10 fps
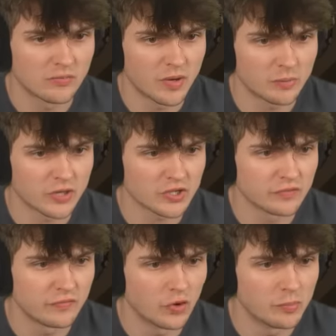me a protection
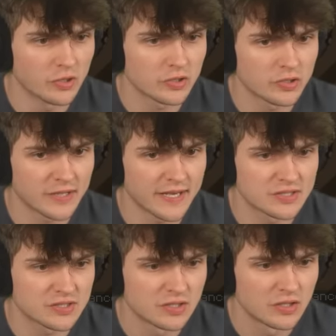4 book.
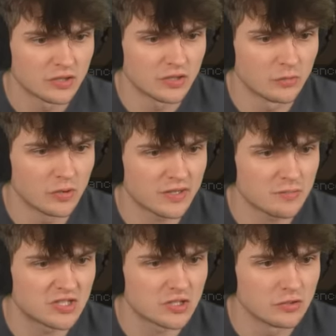Yes. You know what? Give
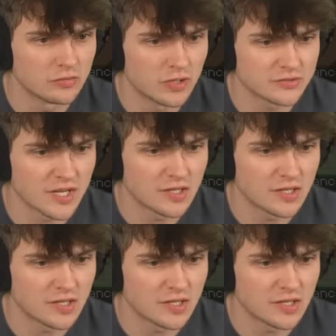me two. I'll take